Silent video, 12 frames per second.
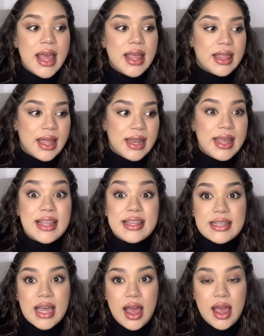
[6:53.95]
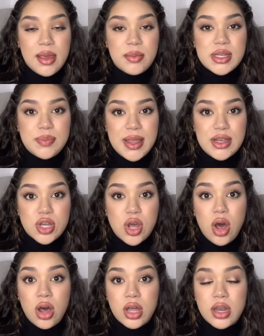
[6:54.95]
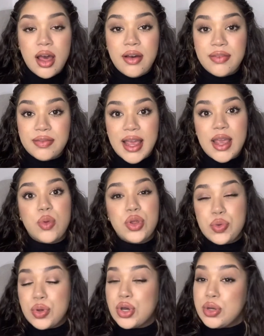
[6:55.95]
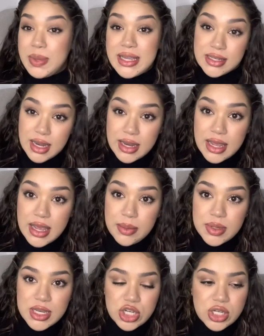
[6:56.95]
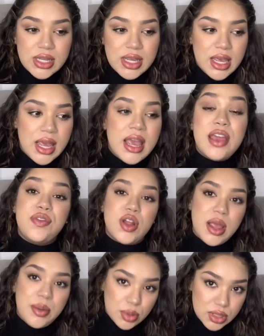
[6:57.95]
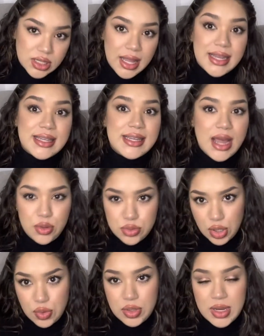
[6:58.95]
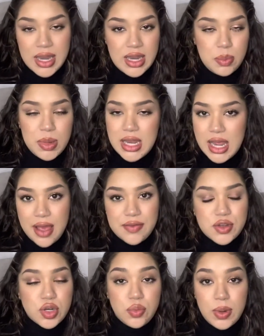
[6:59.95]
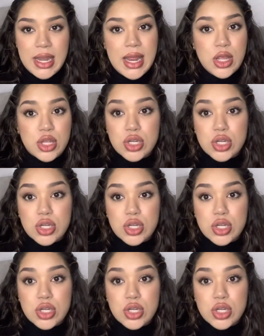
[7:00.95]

that is time spent on a flight where you could be studying potentially, if you're able to like download any PDFs or readings